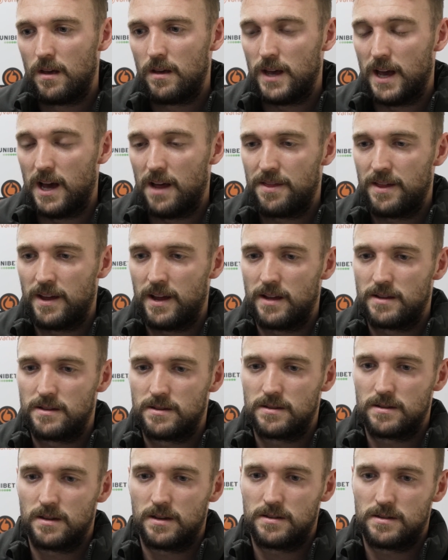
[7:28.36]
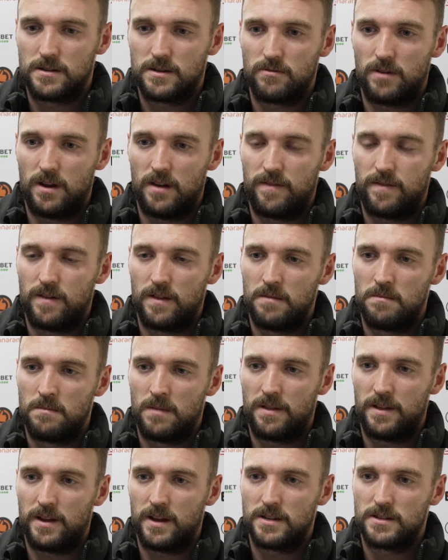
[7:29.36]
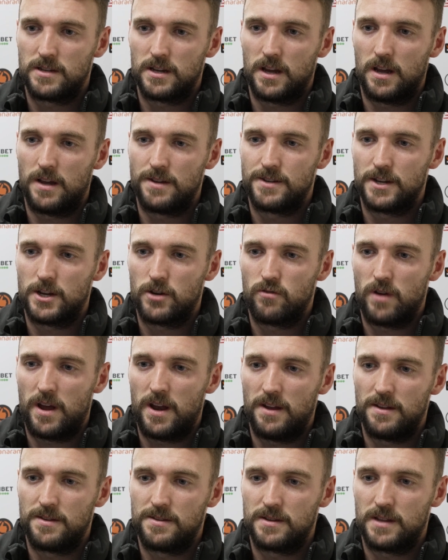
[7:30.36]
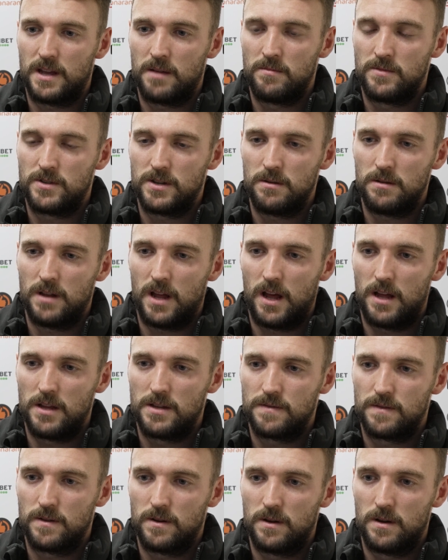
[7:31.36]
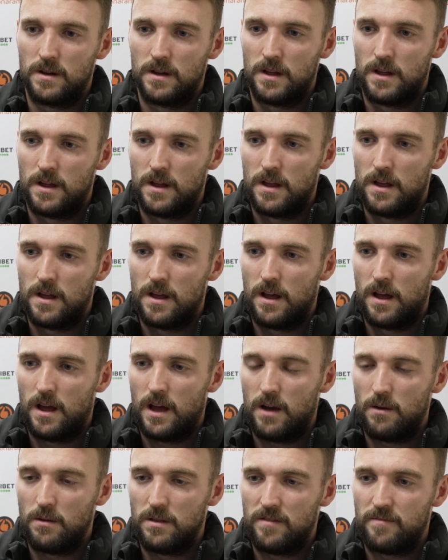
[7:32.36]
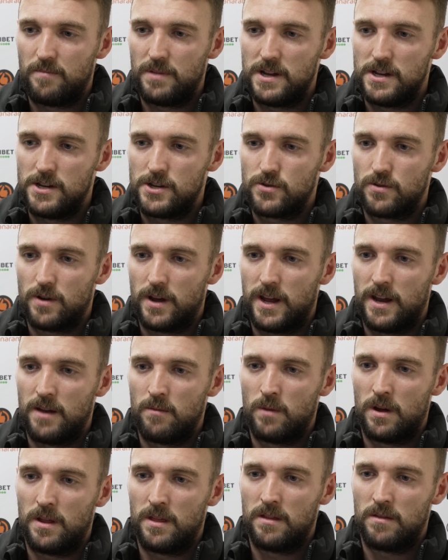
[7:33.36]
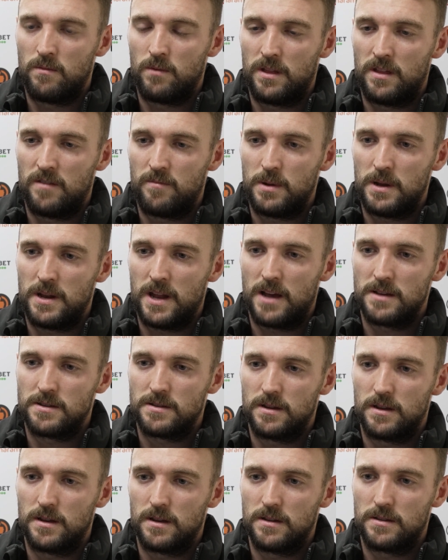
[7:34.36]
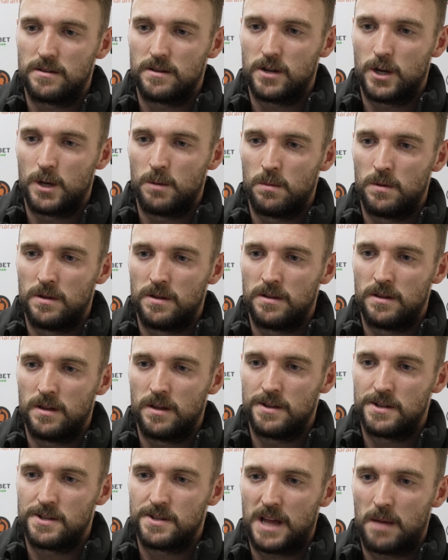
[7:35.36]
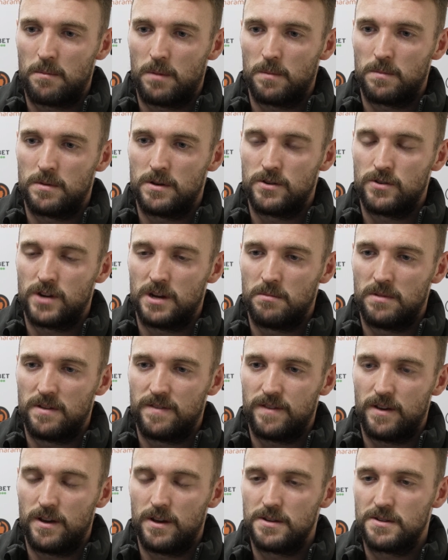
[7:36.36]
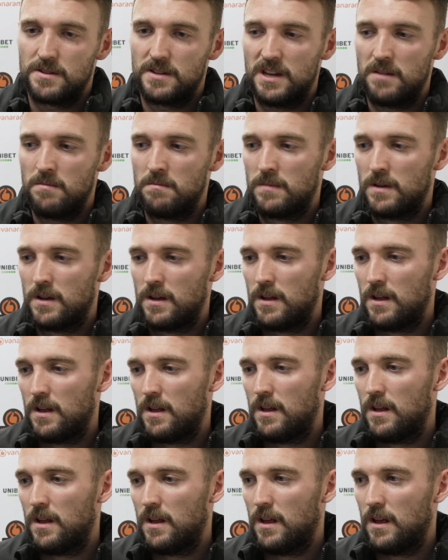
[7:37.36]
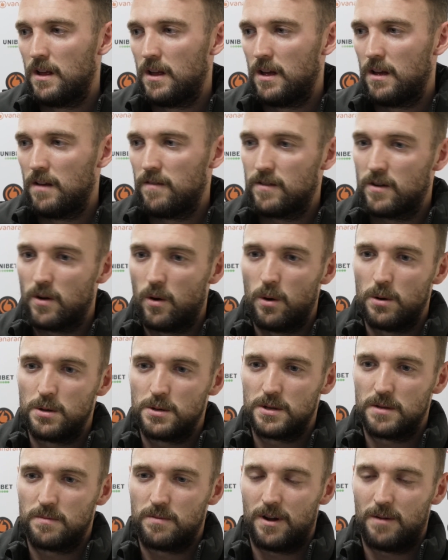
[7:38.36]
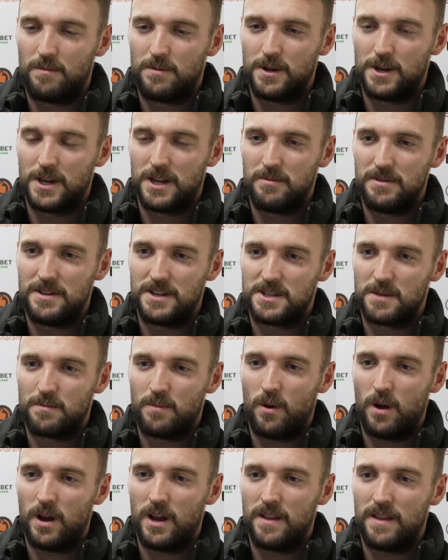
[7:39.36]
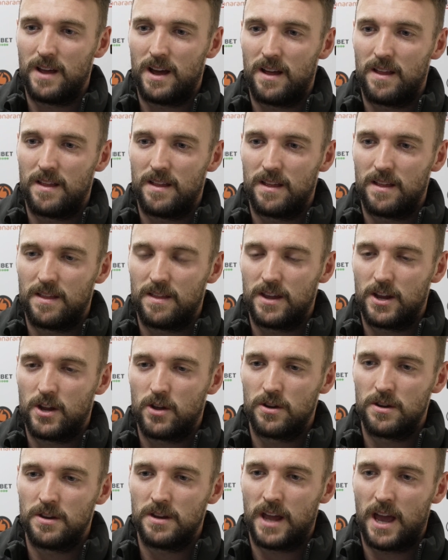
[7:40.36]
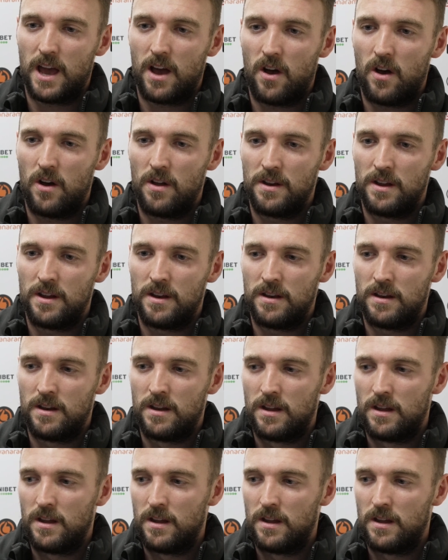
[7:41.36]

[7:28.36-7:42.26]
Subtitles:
Yeah, I think it's great for them. I think it's a credit to them two lads for how they've been training when they've been asked to come and step up and train with the first team. Of course, they're probably going to be disappointed that they couldn't get on, and